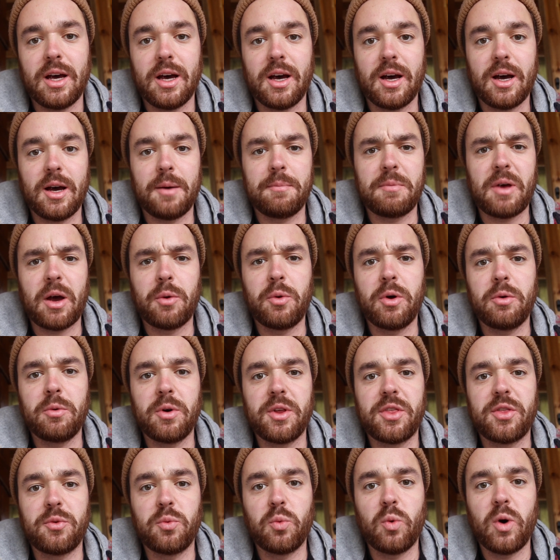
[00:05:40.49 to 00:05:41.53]
I went
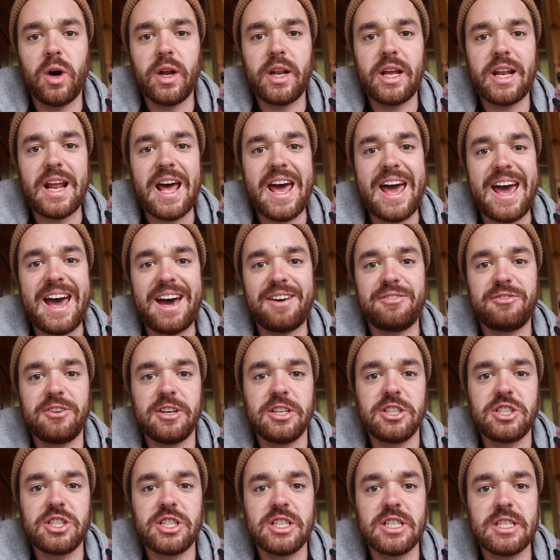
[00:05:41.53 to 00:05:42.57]
with 1.5
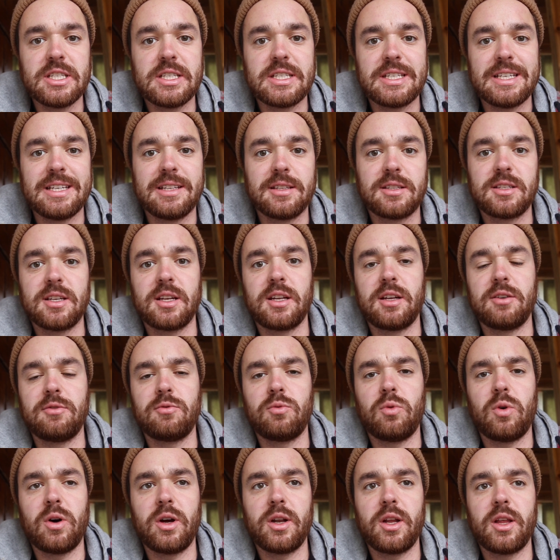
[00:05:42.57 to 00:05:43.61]
inches instead of
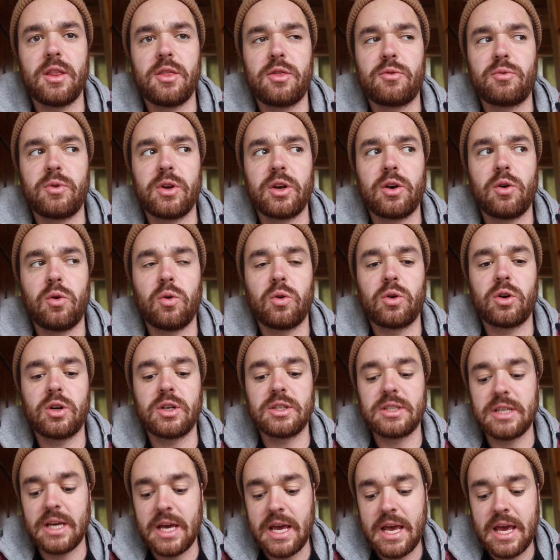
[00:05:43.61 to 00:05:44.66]
1
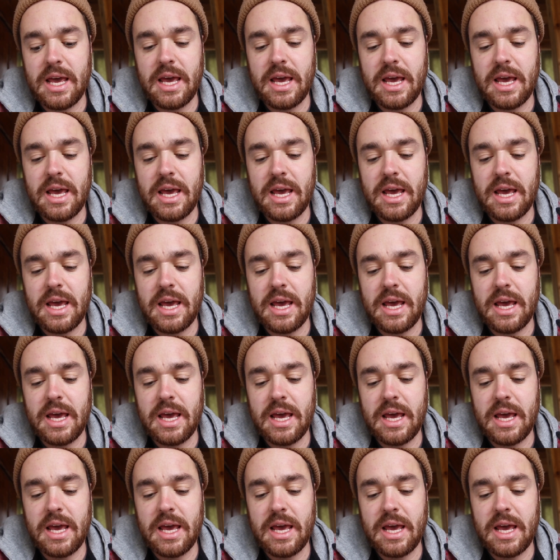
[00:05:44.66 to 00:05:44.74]
3/4,